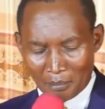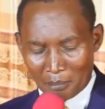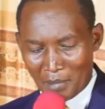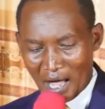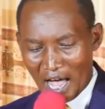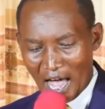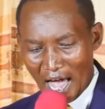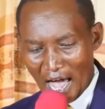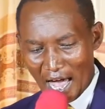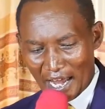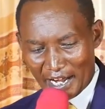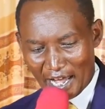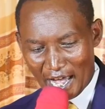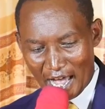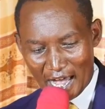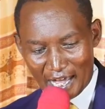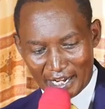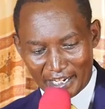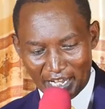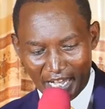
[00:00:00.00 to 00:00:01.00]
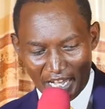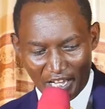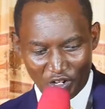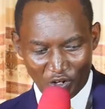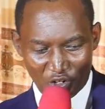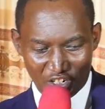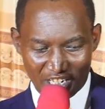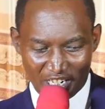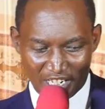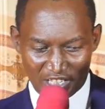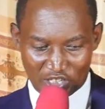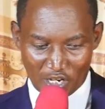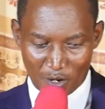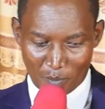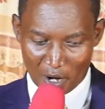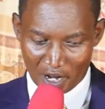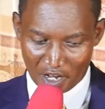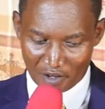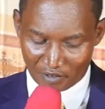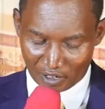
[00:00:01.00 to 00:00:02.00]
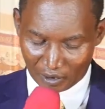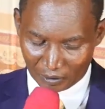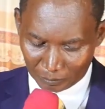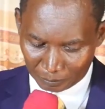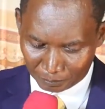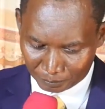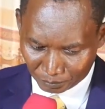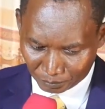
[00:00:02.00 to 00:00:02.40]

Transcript: Maana neno linasema hivi.